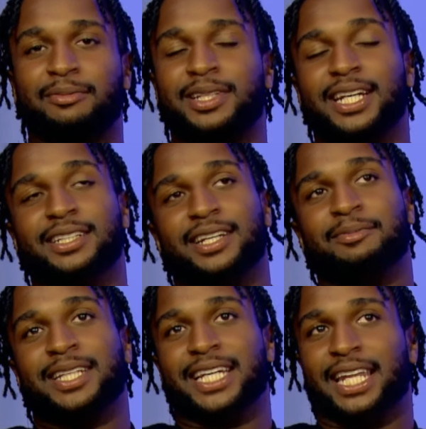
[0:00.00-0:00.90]

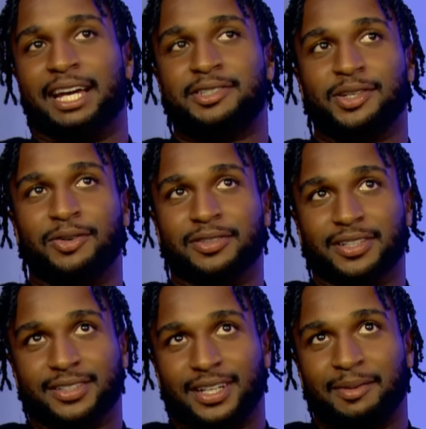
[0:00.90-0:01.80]
thinking life's over.
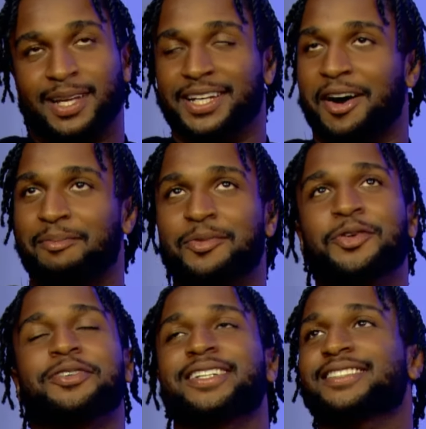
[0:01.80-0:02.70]
I'm like, yo, I'm
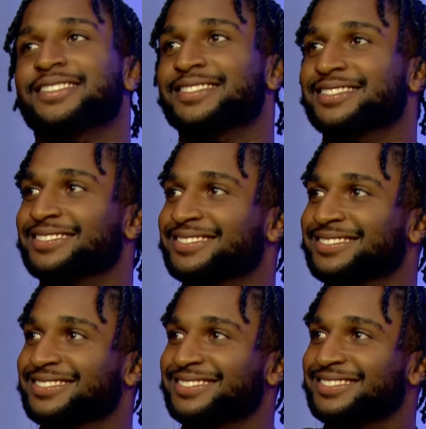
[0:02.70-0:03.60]
moving.
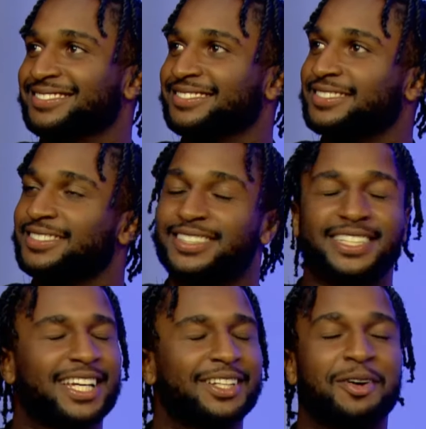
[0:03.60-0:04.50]
She's
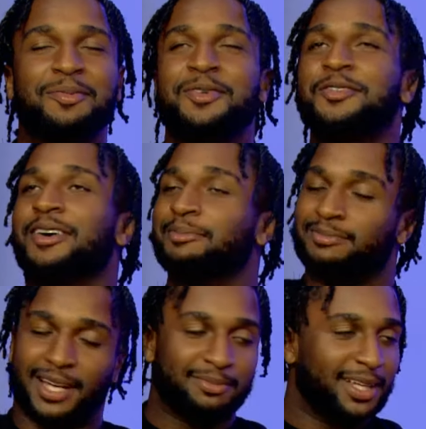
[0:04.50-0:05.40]
like, don't move. I'm
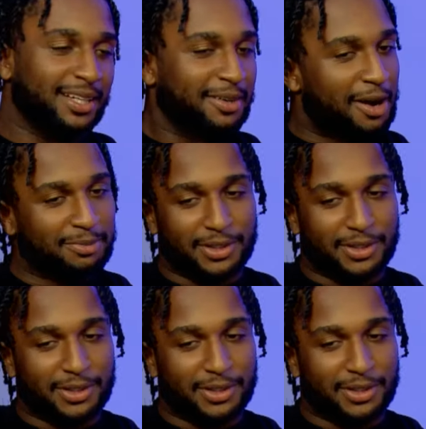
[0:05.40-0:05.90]
like, yo, I'm